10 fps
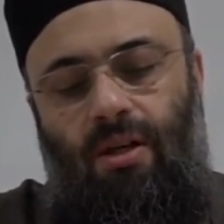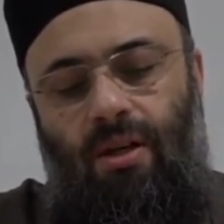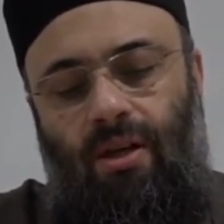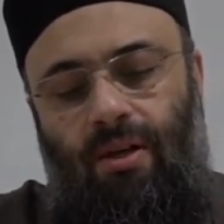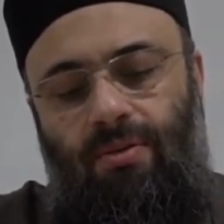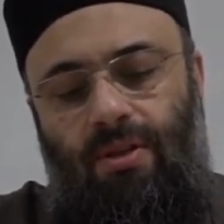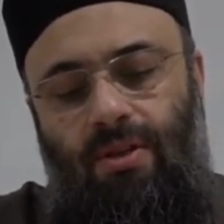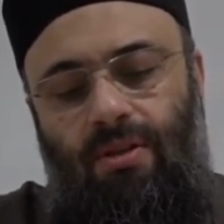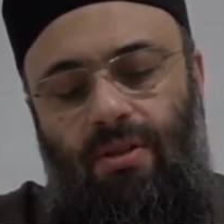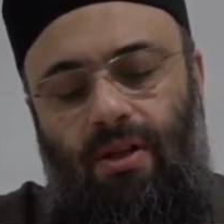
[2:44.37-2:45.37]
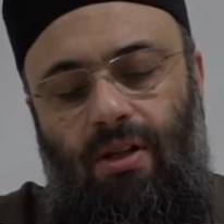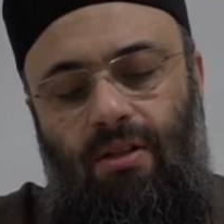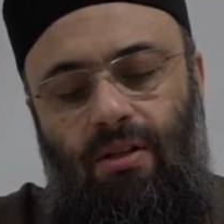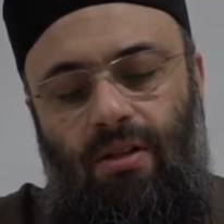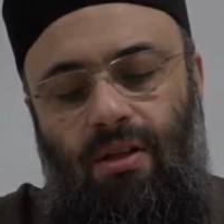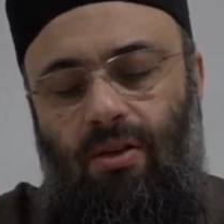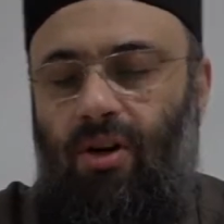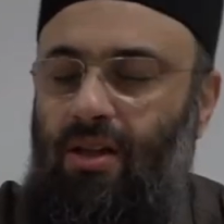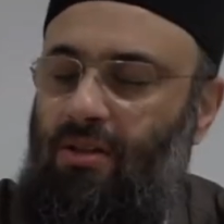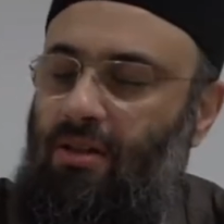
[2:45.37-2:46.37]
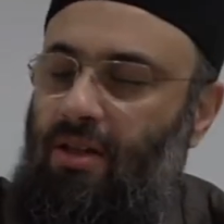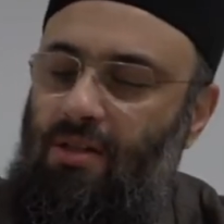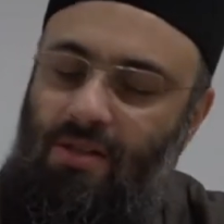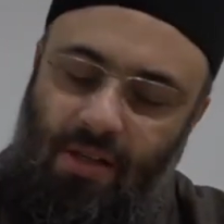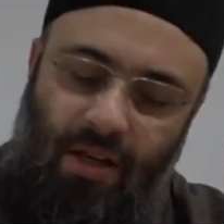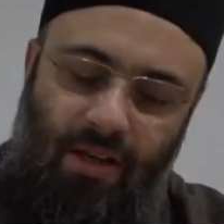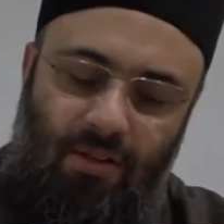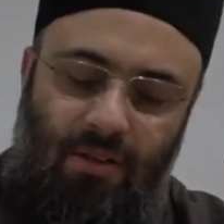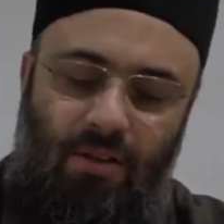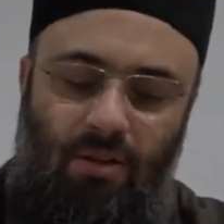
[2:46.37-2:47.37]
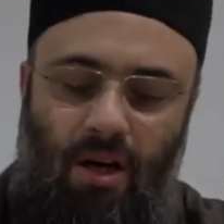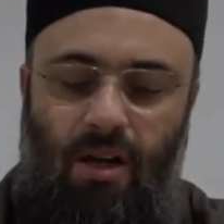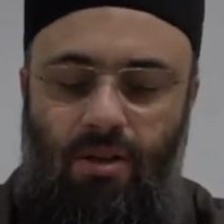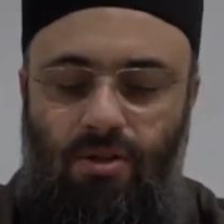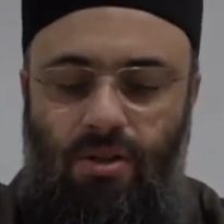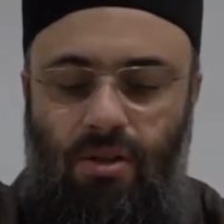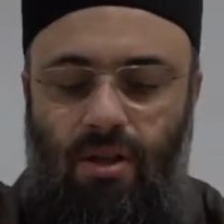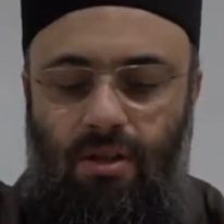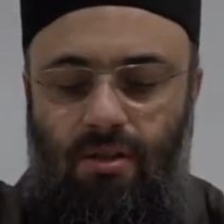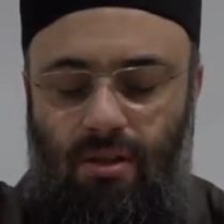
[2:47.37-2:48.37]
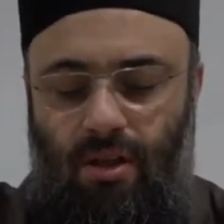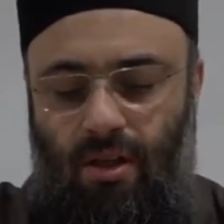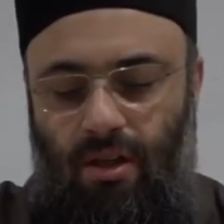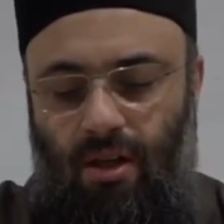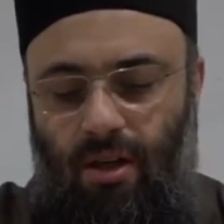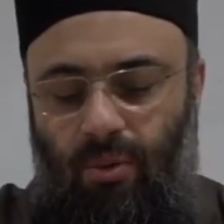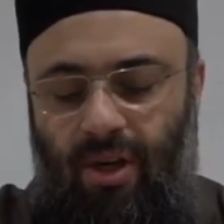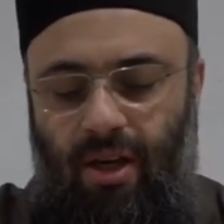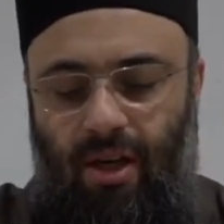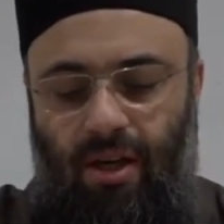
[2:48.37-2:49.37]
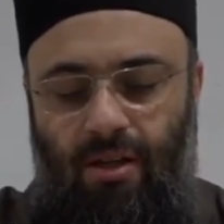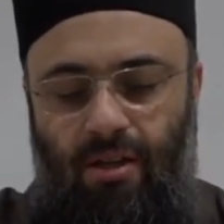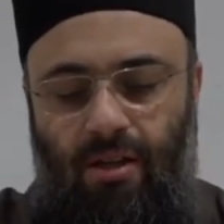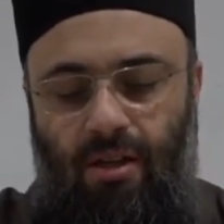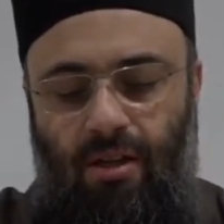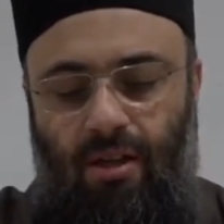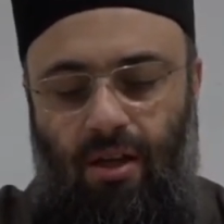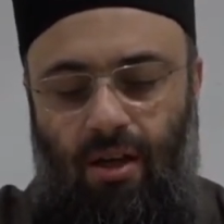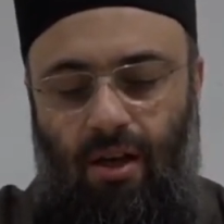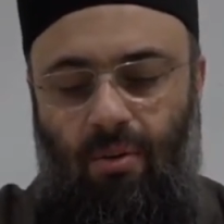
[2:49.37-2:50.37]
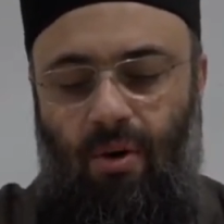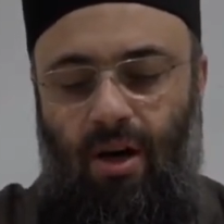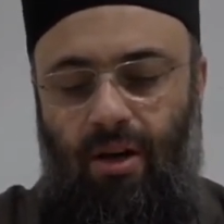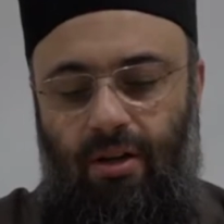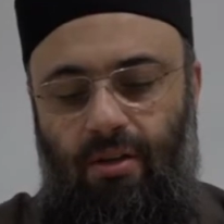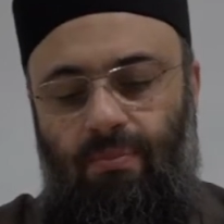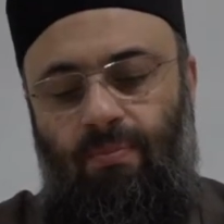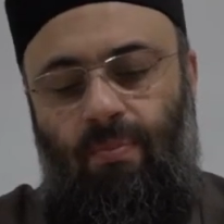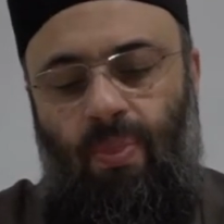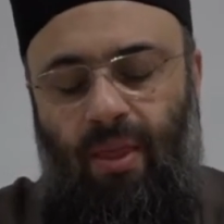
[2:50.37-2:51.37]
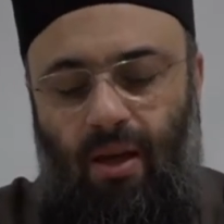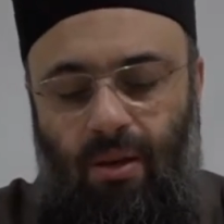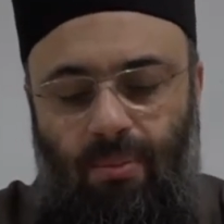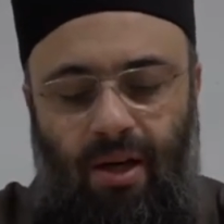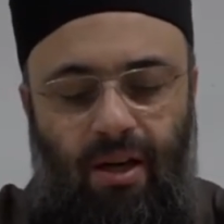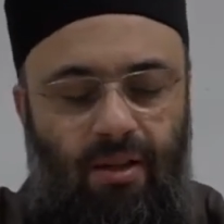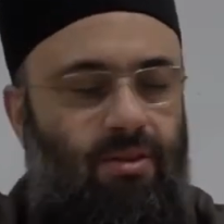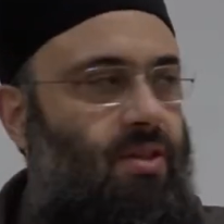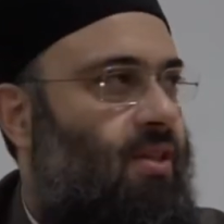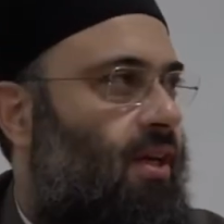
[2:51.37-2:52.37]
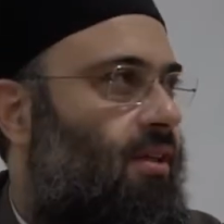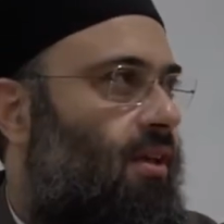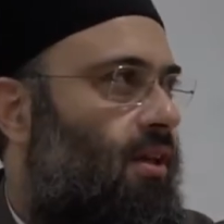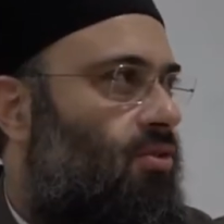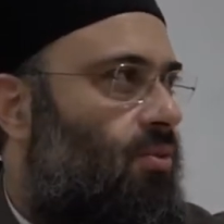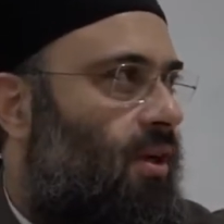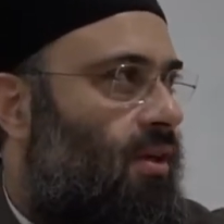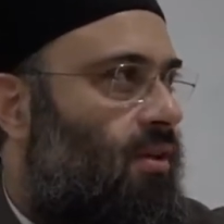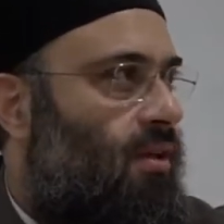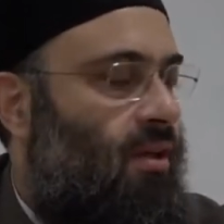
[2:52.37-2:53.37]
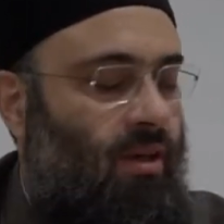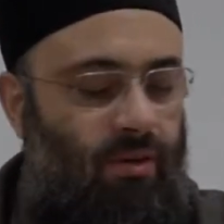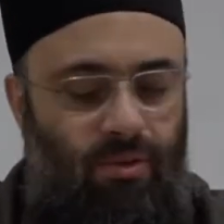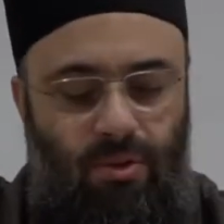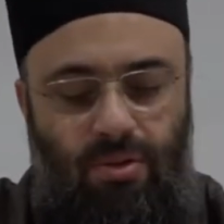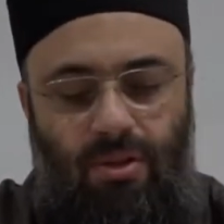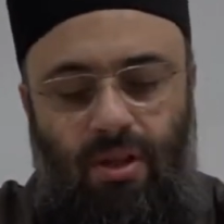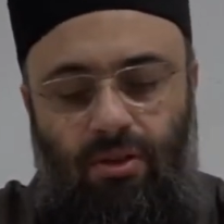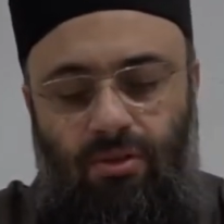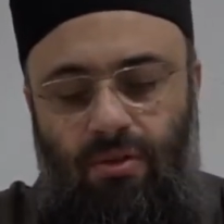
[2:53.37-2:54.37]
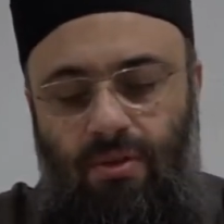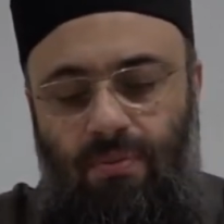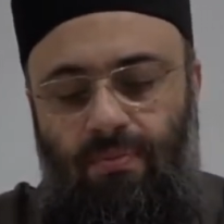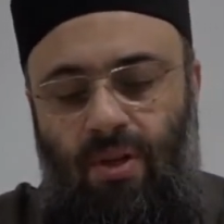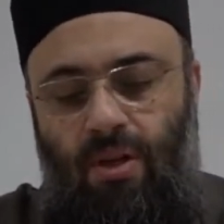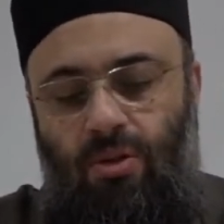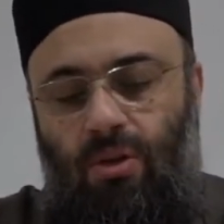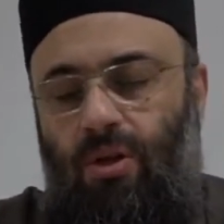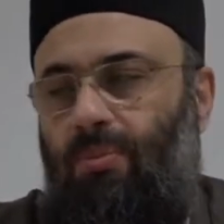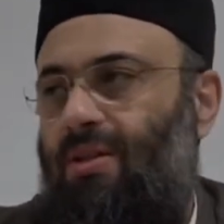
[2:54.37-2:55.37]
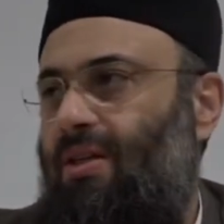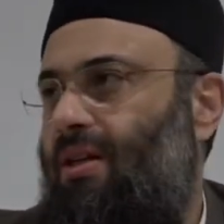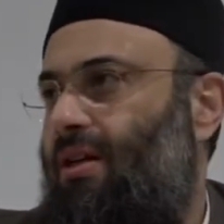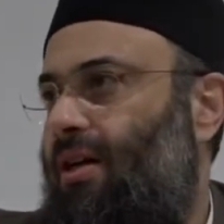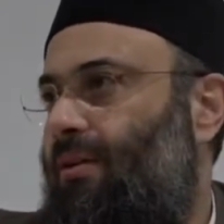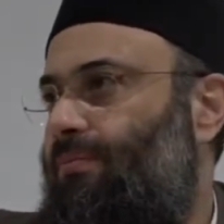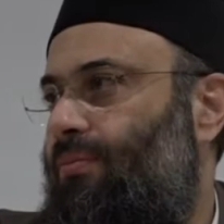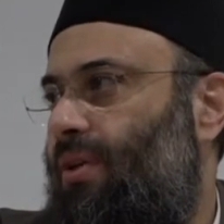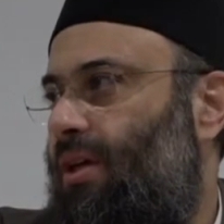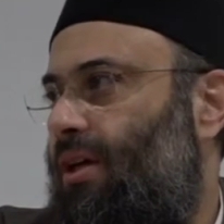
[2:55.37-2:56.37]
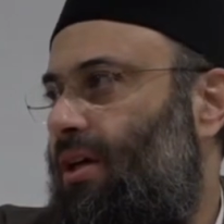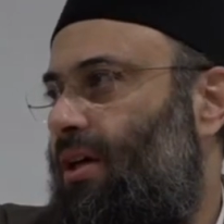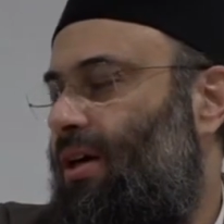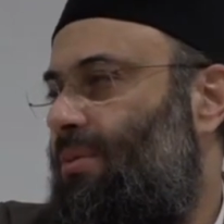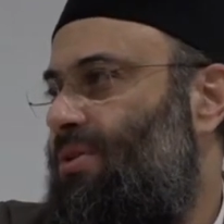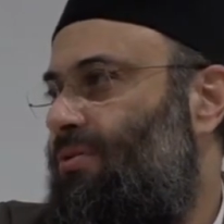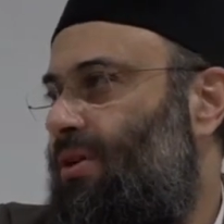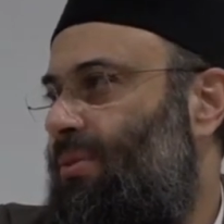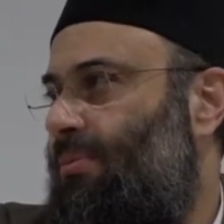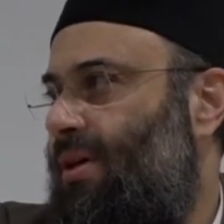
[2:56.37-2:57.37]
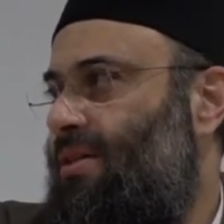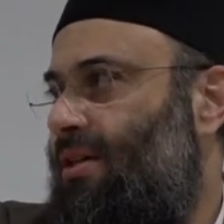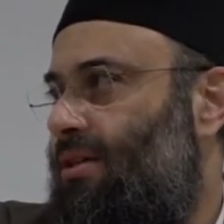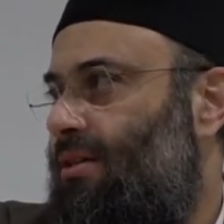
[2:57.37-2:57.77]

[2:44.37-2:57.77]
gives us, and the greater insight and knowledge that we can acquire by understanding each one of those stations. So al-basira comes from al-basar.